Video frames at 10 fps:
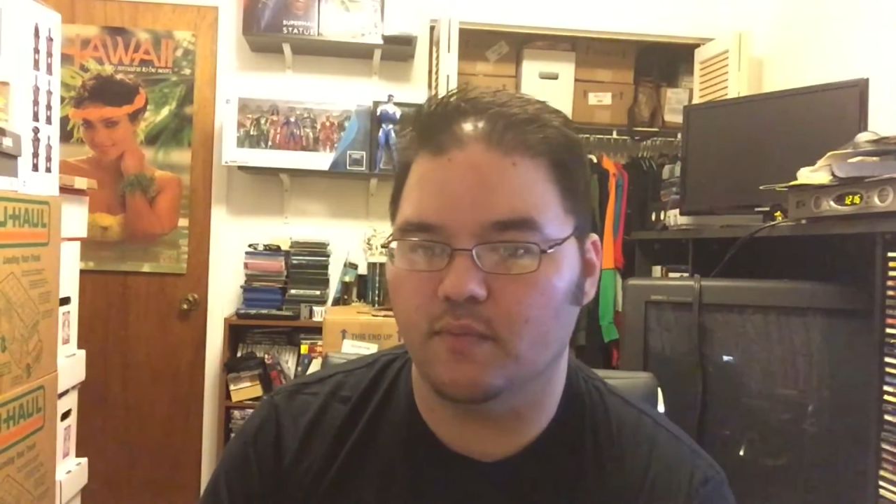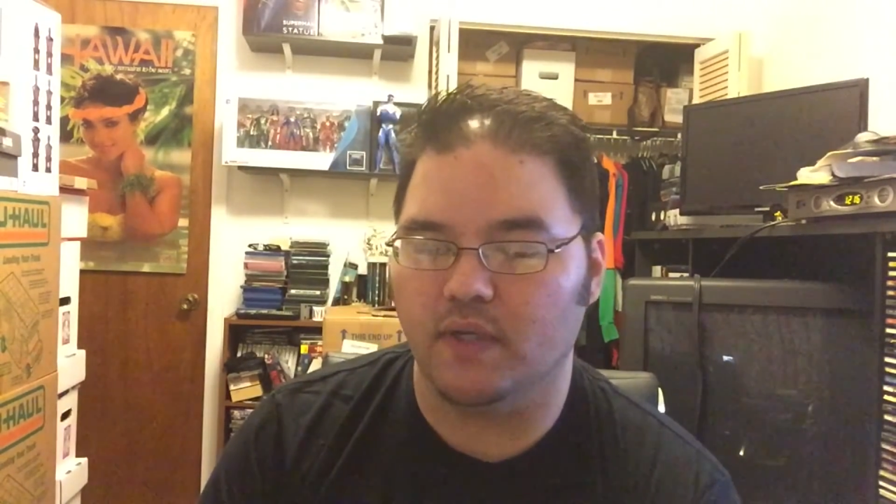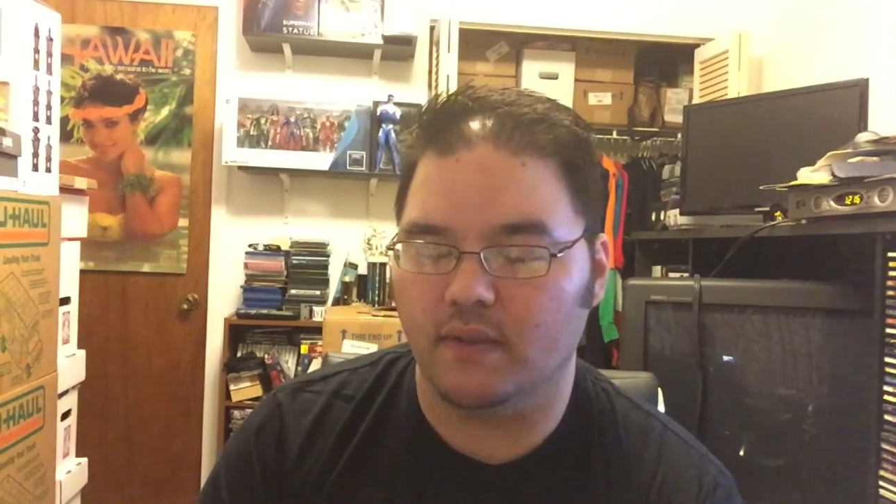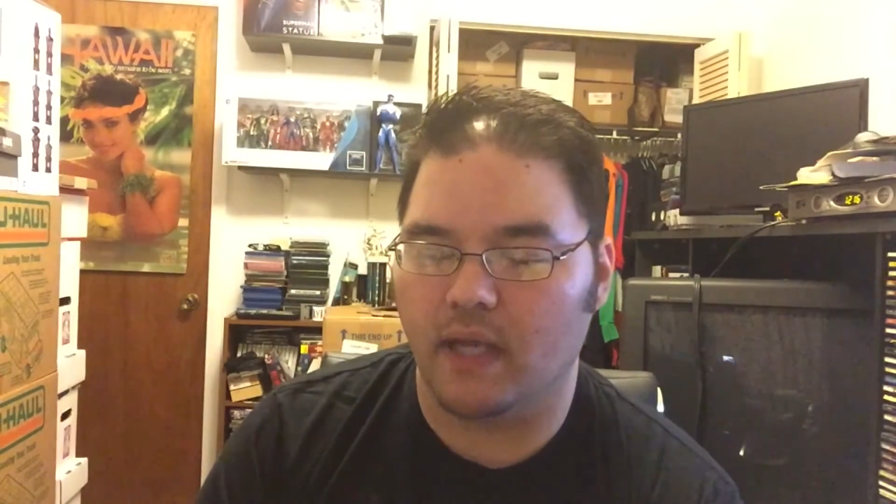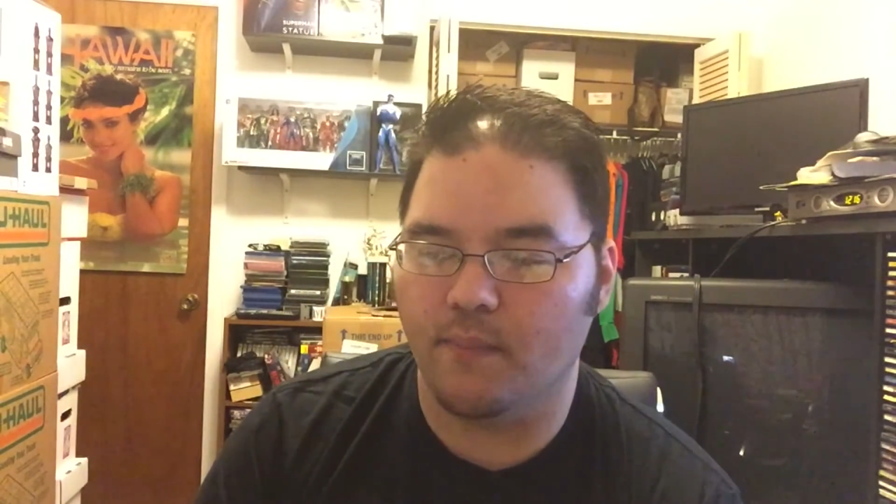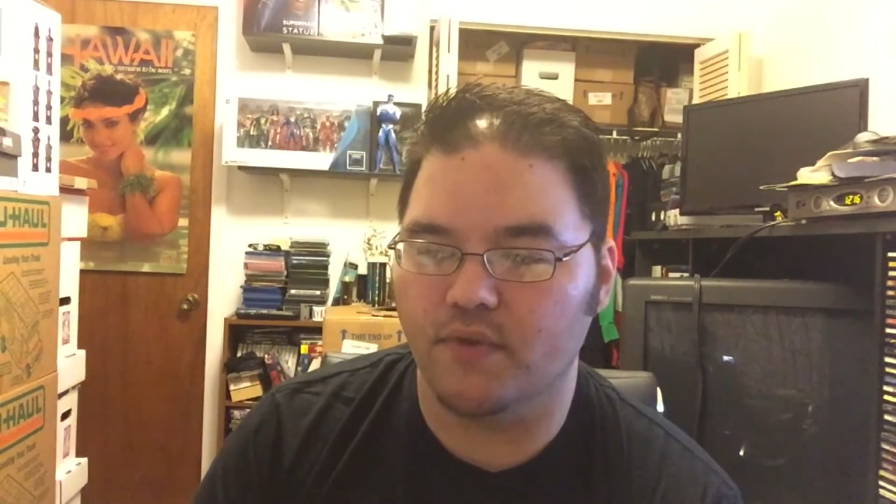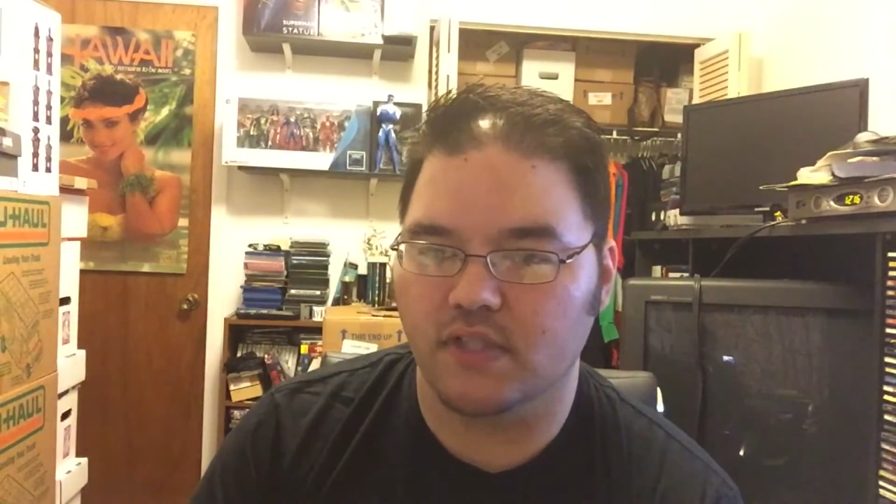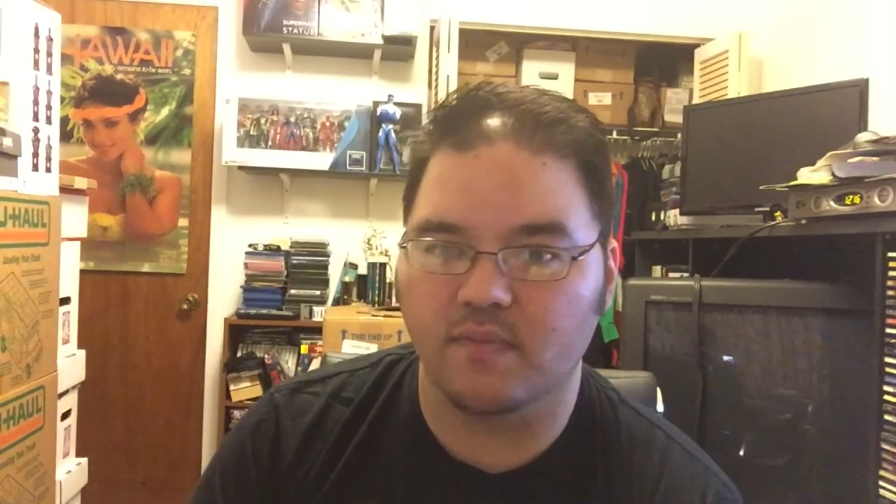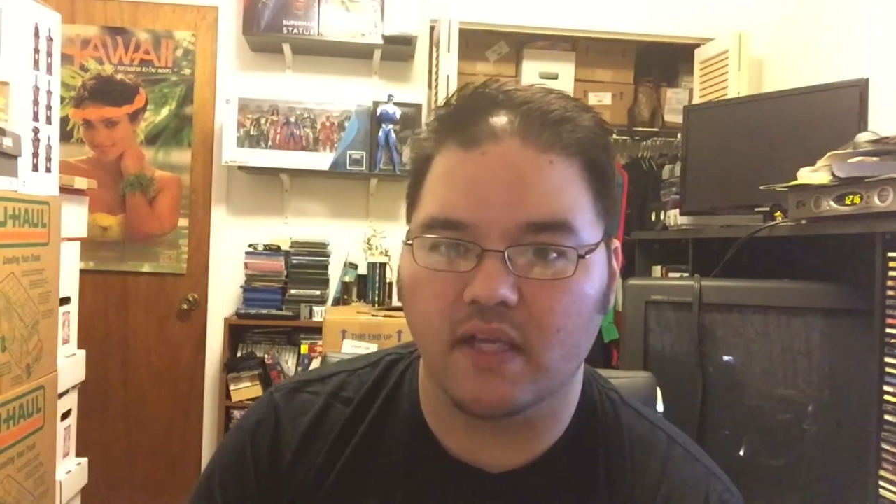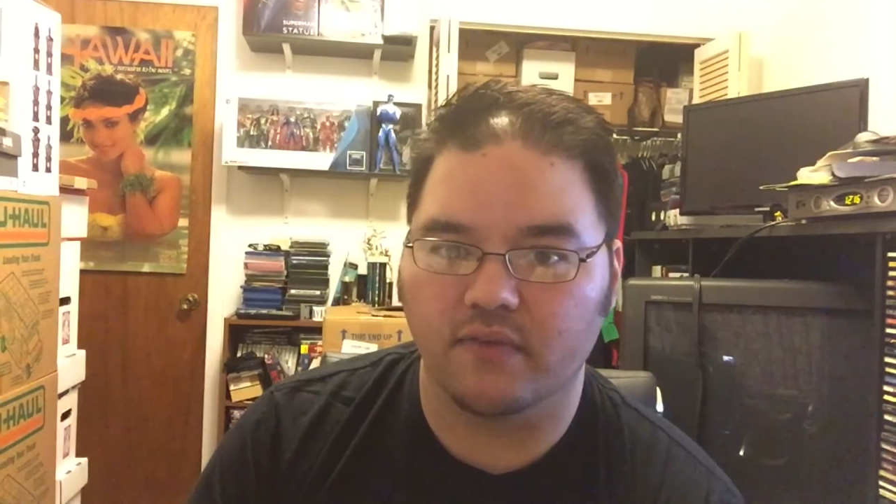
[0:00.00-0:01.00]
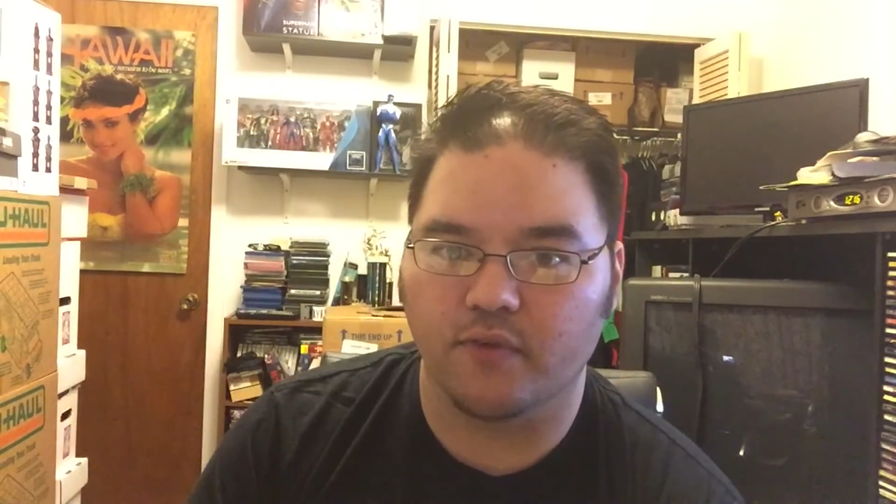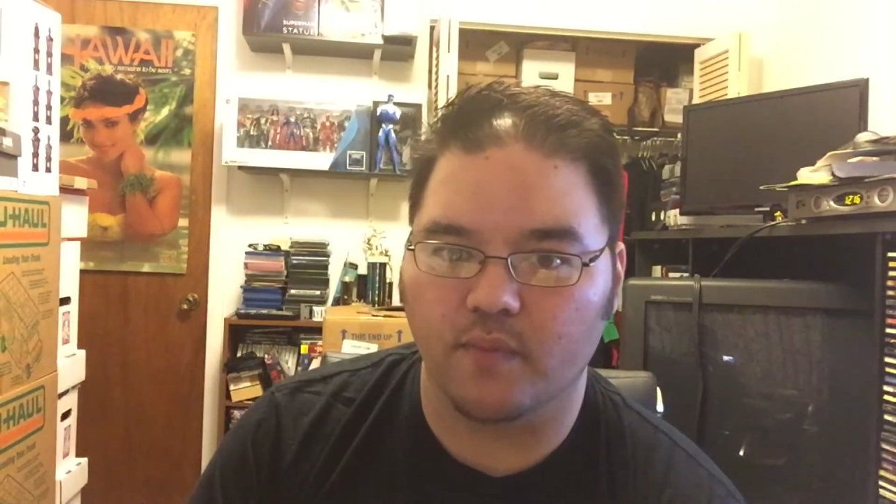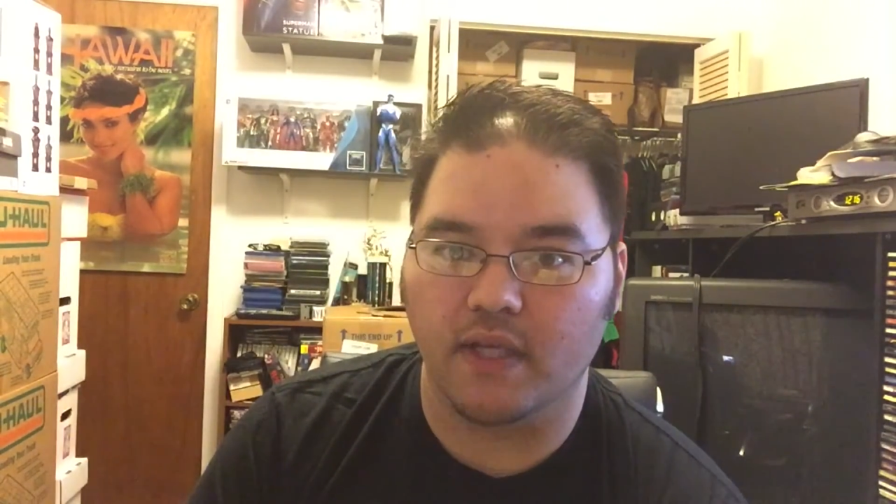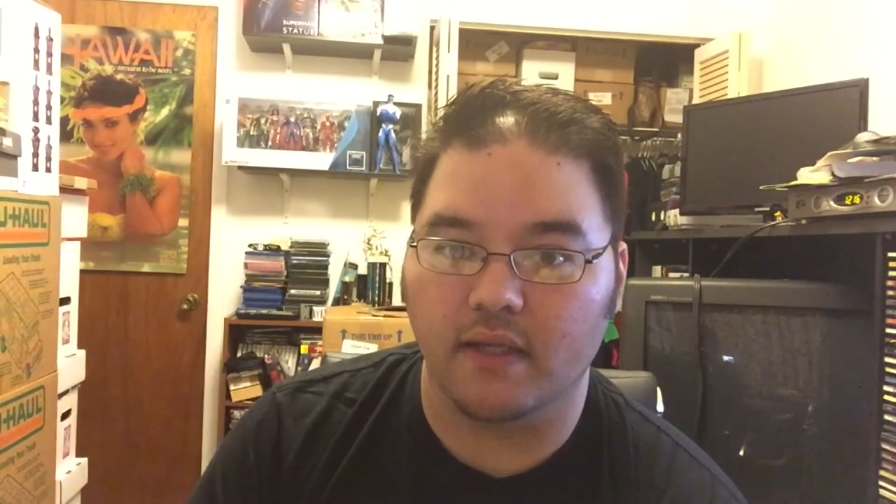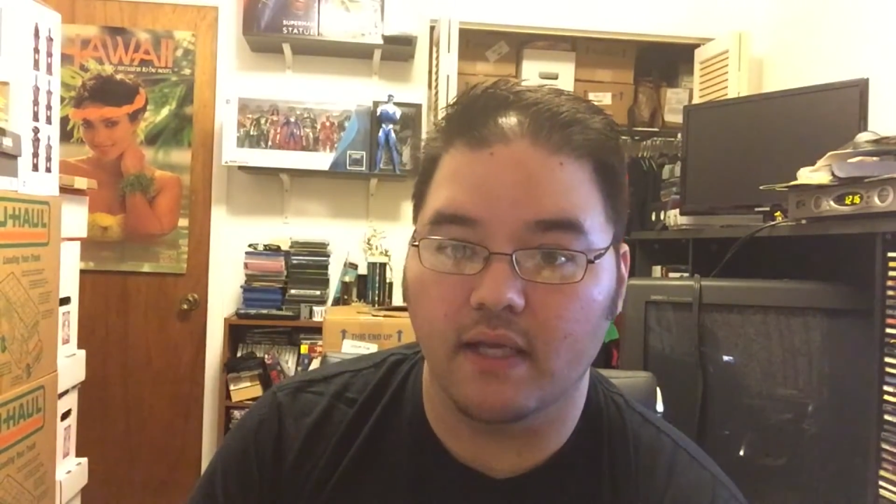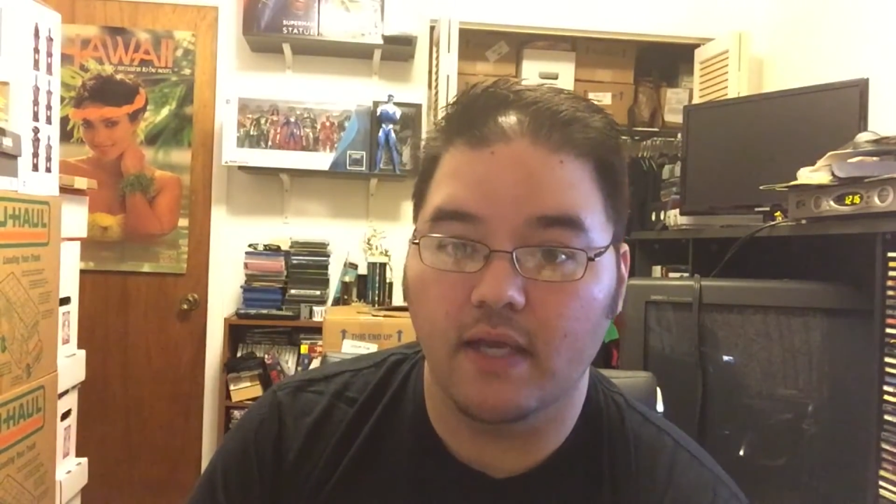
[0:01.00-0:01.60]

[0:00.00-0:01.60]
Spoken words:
but I mostly make it for me.